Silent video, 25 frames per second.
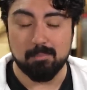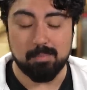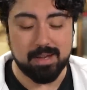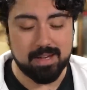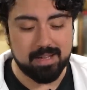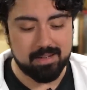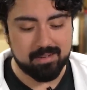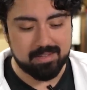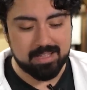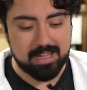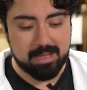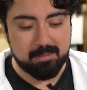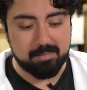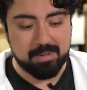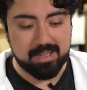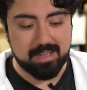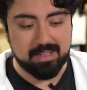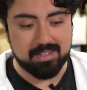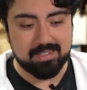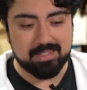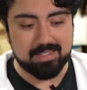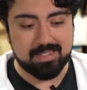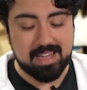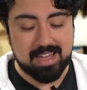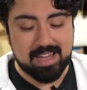But that
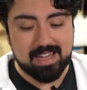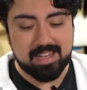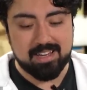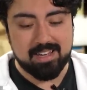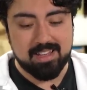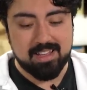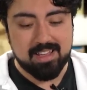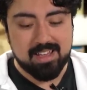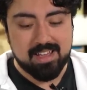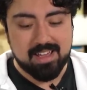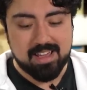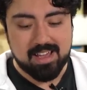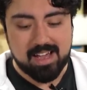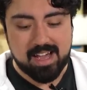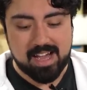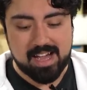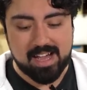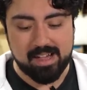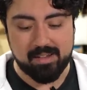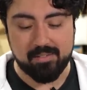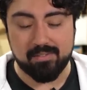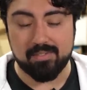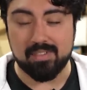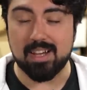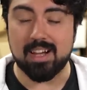being said,
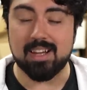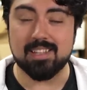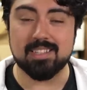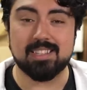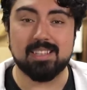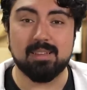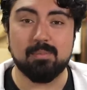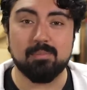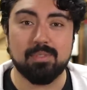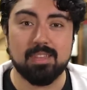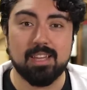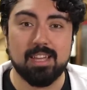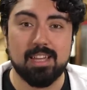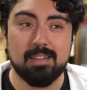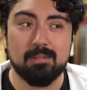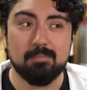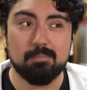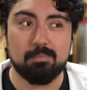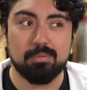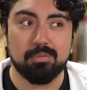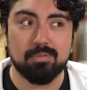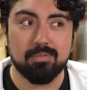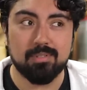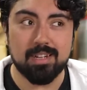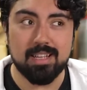I've got something
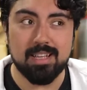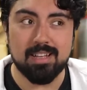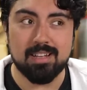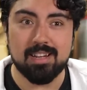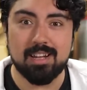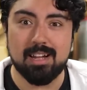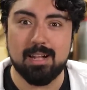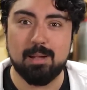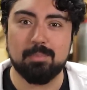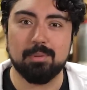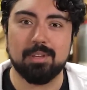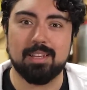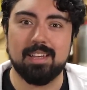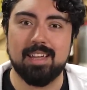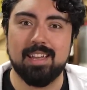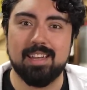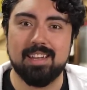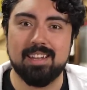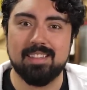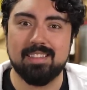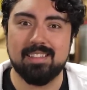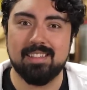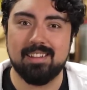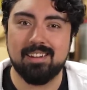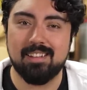pretty
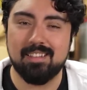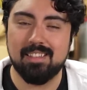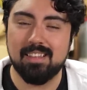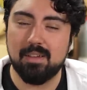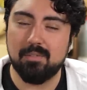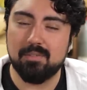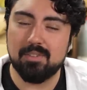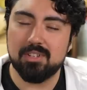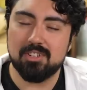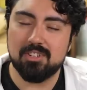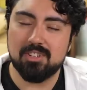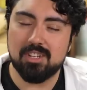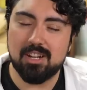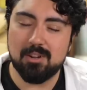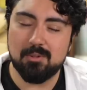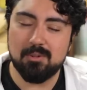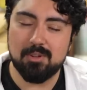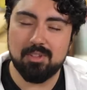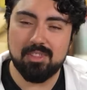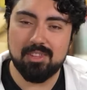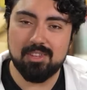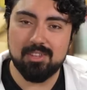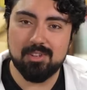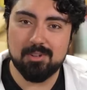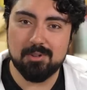complicated that I'd love to share
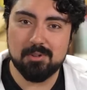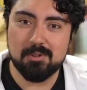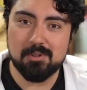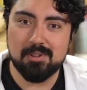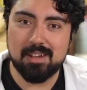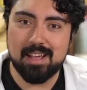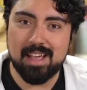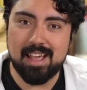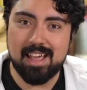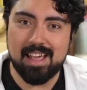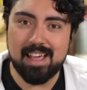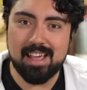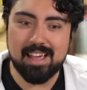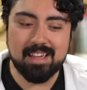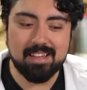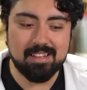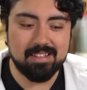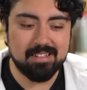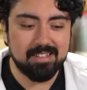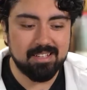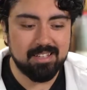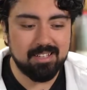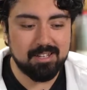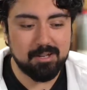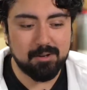with you
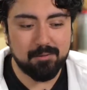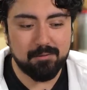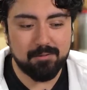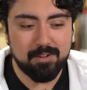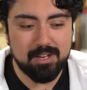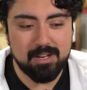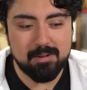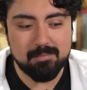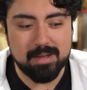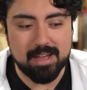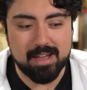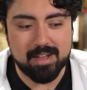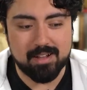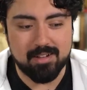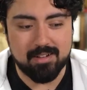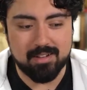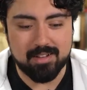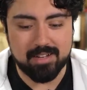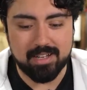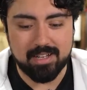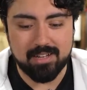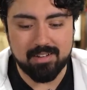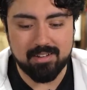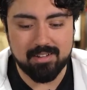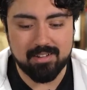and get your feedback on
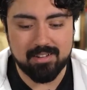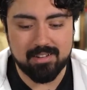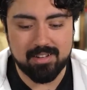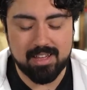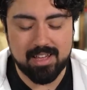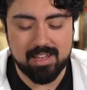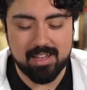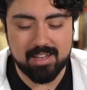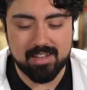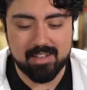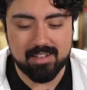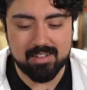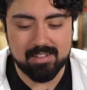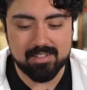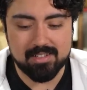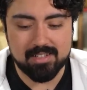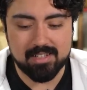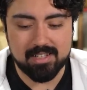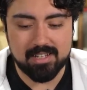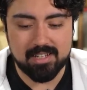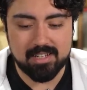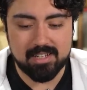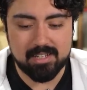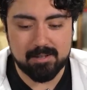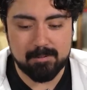it. And
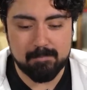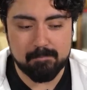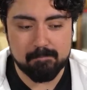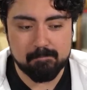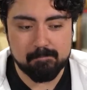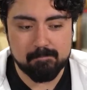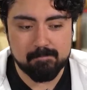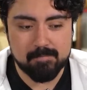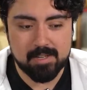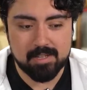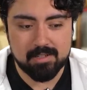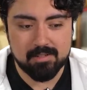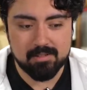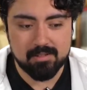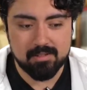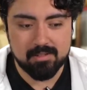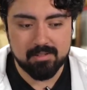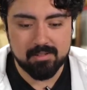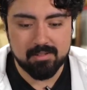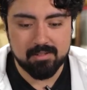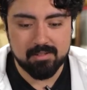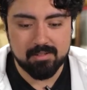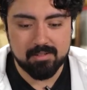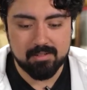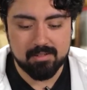uh,
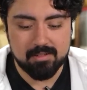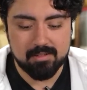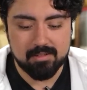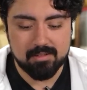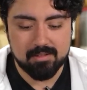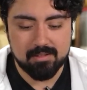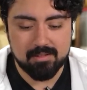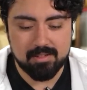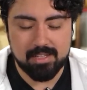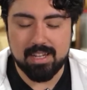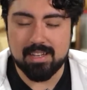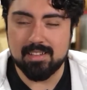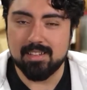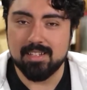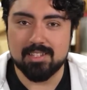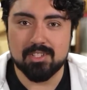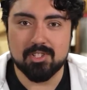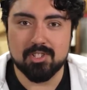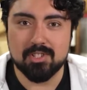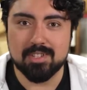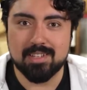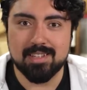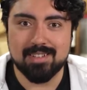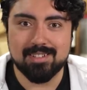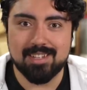yeah, let's
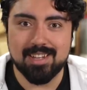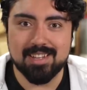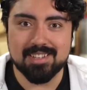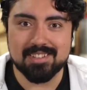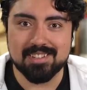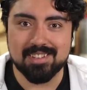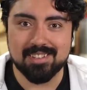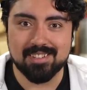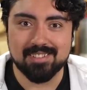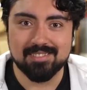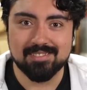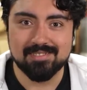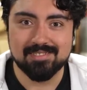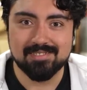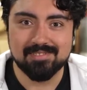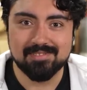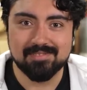just get testing.